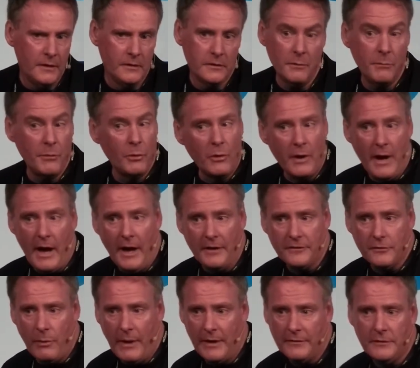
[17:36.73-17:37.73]
They're going to
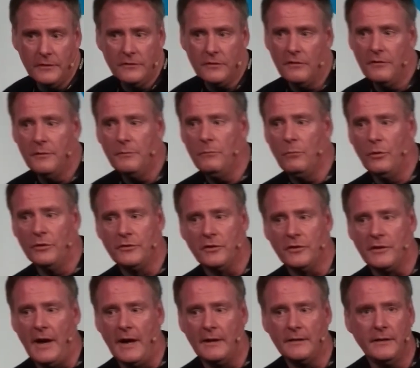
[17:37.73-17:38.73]
ask questions of them. What's
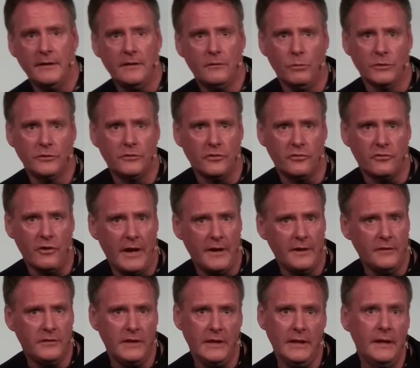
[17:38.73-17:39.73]
your tactics? What's your
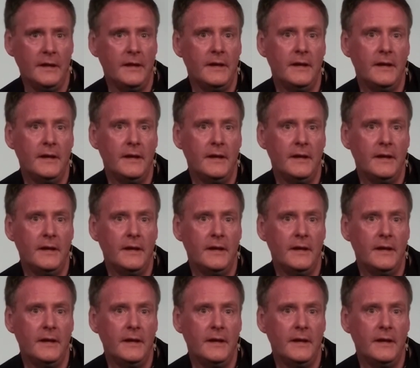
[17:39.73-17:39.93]
strategy?